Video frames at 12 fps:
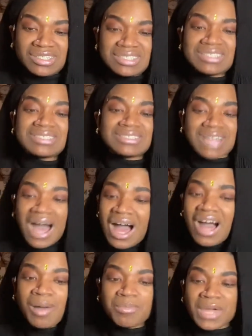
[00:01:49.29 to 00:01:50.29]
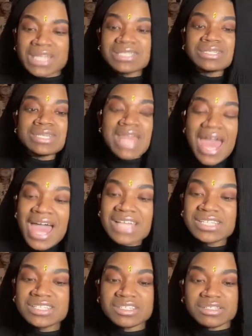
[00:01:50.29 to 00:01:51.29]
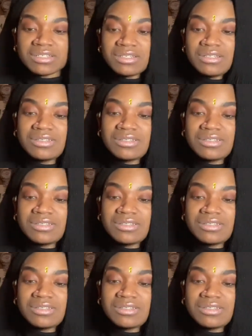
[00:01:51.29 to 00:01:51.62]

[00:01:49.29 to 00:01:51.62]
Stop. That's nasty.